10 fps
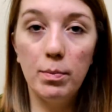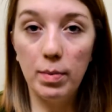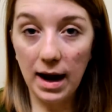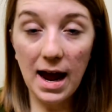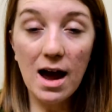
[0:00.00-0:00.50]

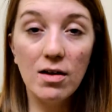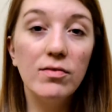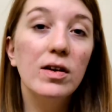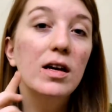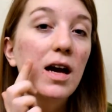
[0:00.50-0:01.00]
but I
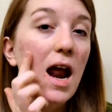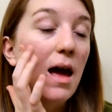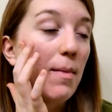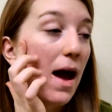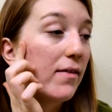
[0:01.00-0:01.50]
have, and
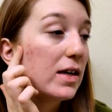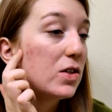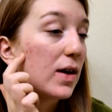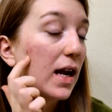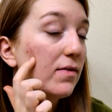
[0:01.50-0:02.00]
I'm having
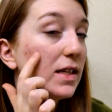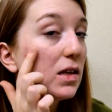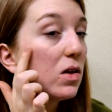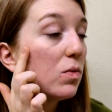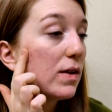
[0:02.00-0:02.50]
to kind of
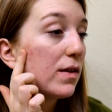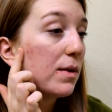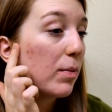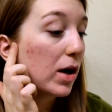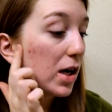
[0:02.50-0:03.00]
deal with the
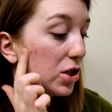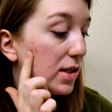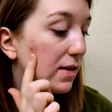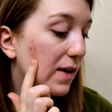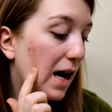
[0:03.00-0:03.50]

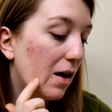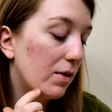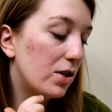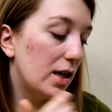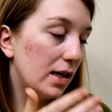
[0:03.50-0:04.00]
repercussions of that,
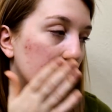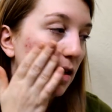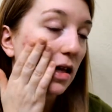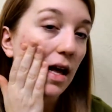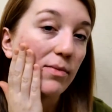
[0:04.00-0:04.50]
which is
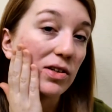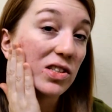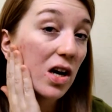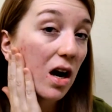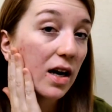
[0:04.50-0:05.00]
a lot more
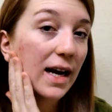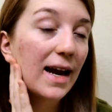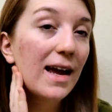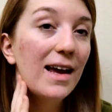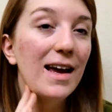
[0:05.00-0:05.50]

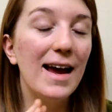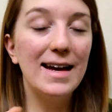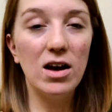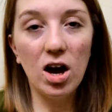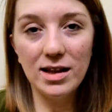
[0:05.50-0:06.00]
scarring.
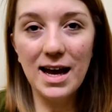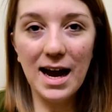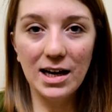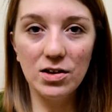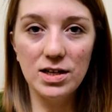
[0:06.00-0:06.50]
And on the
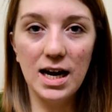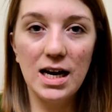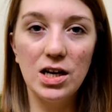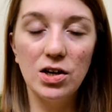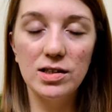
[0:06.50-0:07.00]
Accutane, your